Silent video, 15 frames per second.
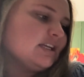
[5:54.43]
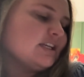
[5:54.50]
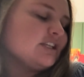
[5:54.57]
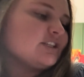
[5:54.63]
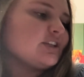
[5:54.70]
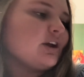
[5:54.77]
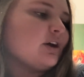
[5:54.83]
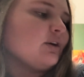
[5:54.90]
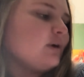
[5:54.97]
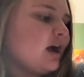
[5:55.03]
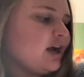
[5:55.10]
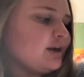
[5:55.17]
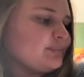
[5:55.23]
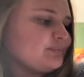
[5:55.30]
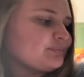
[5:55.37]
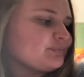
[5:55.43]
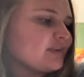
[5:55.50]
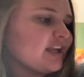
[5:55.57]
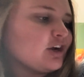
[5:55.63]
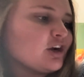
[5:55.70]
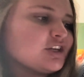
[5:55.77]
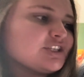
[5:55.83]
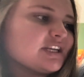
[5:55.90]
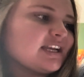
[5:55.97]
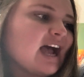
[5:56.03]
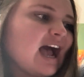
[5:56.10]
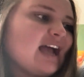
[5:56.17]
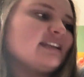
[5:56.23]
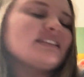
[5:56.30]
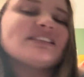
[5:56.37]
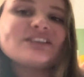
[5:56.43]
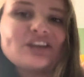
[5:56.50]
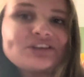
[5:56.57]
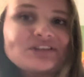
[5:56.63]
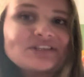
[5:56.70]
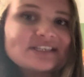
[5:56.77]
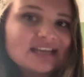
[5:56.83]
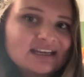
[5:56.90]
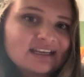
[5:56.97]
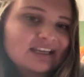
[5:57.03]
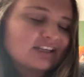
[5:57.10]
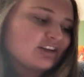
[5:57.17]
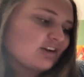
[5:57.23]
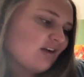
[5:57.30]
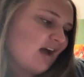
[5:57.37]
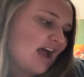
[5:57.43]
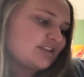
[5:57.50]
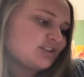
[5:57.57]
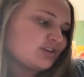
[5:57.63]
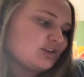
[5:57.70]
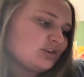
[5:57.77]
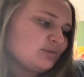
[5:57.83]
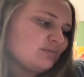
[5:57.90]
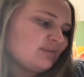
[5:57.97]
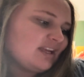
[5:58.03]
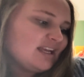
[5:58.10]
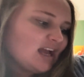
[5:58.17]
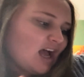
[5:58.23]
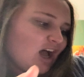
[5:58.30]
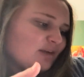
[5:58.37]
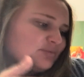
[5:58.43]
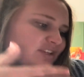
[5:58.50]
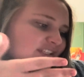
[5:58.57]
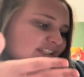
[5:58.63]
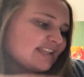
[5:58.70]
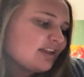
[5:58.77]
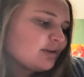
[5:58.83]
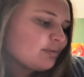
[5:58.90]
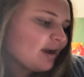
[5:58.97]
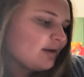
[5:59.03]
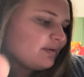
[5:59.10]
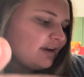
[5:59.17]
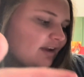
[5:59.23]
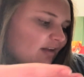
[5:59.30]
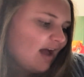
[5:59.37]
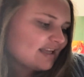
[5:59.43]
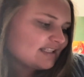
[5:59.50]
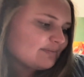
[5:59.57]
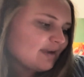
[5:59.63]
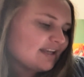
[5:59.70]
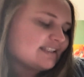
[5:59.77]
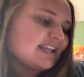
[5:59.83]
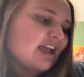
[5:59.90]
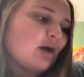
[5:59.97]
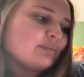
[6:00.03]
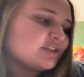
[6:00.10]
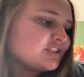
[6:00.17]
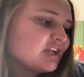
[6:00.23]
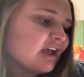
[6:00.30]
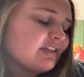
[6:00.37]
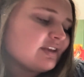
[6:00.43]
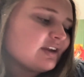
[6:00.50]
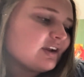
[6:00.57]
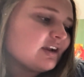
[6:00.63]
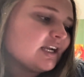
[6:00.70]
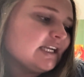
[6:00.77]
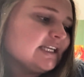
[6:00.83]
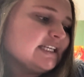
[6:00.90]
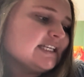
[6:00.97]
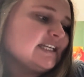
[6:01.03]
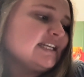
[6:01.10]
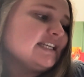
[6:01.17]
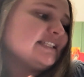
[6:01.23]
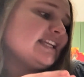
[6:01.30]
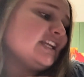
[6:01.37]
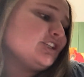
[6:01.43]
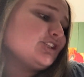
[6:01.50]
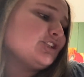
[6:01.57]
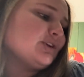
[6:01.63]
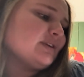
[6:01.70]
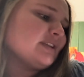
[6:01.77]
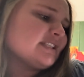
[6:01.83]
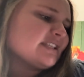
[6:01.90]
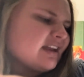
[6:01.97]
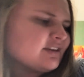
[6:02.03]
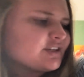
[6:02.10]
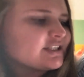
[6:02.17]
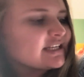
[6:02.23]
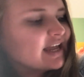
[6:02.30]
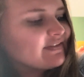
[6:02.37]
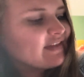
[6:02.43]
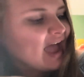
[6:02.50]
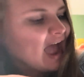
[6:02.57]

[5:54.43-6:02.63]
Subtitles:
So encouraging kindness and understanding in your classroom. Just celebrate when classmates help each other. Teach students to understand that